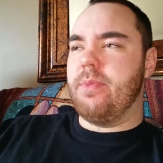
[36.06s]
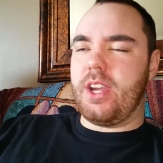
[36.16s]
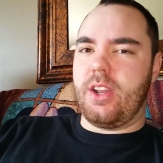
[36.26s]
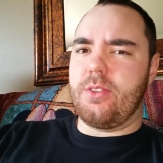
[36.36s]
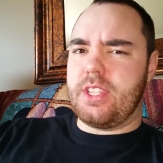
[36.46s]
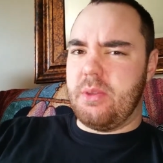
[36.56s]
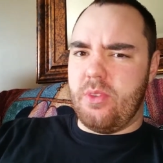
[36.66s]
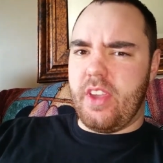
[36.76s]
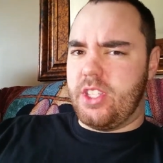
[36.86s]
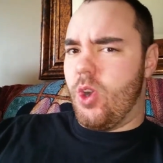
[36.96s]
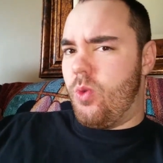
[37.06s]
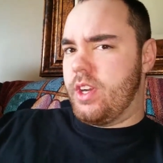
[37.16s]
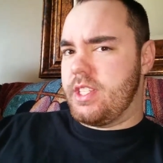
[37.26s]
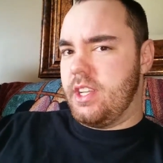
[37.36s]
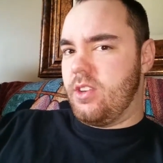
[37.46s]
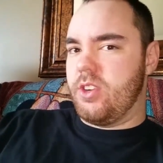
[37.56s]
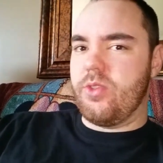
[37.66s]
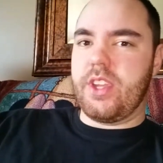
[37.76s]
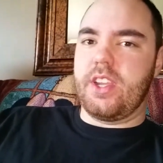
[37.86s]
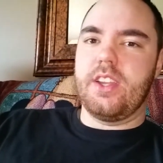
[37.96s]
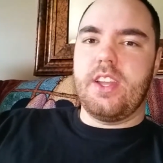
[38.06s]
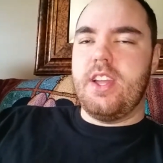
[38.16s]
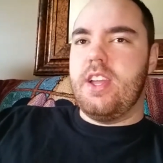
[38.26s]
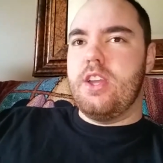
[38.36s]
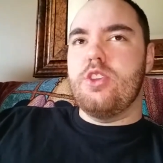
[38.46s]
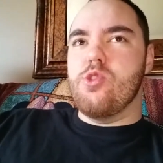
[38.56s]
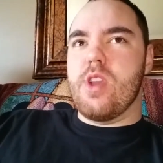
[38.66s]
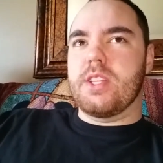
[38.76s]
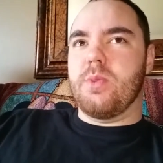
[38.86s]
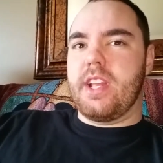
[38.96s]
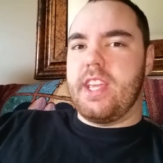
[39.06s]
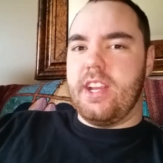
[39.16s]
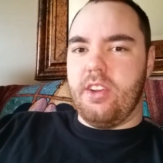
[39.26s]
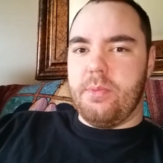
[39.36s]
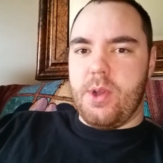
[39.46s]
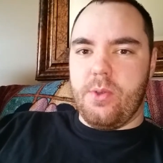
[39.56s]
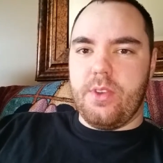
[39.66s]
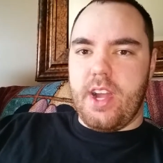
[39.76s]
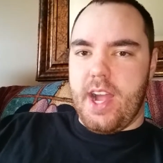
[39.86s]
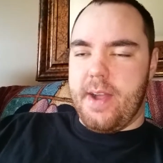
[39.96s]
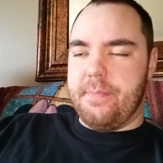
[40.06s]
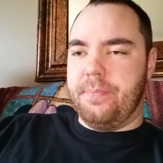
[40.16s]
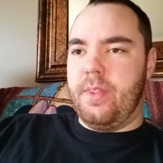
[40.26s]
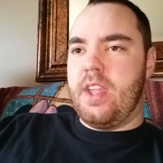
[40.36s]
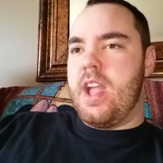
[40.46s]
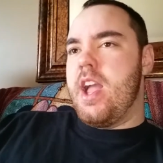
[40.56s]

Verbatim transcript: I'm not gonna go see a movie I don't want to see or I don't think you guys want to hear about. Um,